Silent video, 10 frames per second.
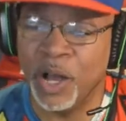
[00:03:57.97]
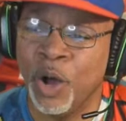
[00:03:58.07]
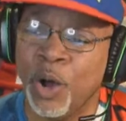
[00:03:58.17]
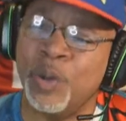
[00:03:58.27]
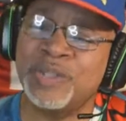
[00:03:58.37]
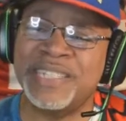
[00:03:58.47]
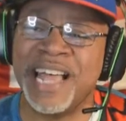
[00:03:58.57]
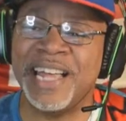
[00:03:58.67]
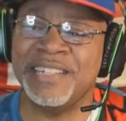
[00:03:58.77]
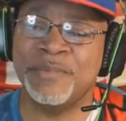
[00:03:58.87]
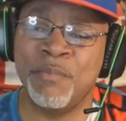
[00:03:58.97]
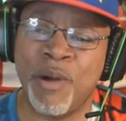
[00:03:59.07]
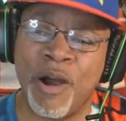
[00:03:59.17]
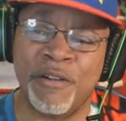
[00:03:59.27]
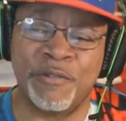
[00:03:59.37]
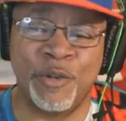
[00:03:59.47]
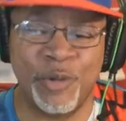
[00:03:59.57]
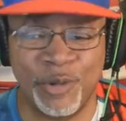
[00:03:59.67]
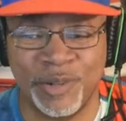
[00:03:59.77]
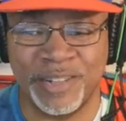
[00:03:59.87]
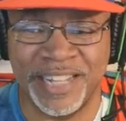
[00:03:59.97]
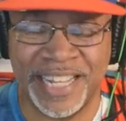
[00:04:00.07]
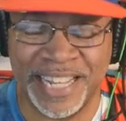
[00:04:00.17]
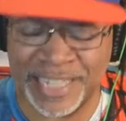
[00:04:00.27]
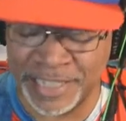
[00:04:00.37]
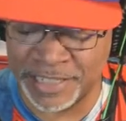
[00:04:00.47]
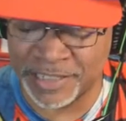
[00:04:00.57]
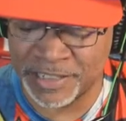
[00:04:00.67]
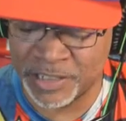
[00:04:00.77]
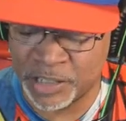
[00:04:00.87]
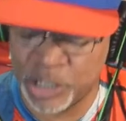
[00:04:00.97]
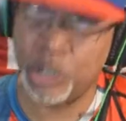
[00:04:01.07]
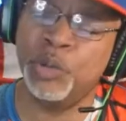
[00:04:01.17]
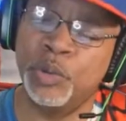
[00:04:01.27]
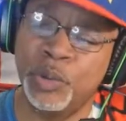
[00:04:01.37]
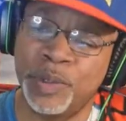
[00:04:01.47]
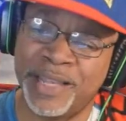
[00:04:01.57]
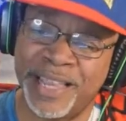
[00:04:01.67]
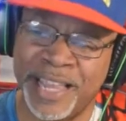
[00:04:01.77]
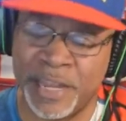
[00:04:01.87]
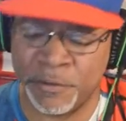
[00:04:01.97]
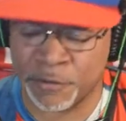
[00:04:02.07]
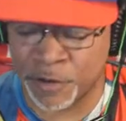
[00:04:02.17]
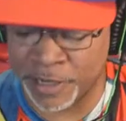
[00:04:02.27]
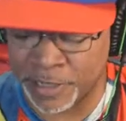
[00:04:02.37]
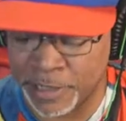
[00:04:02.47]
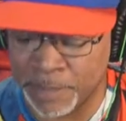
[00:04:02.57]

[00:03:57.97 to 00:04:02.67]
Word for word: who says Marvel is too kid friendly?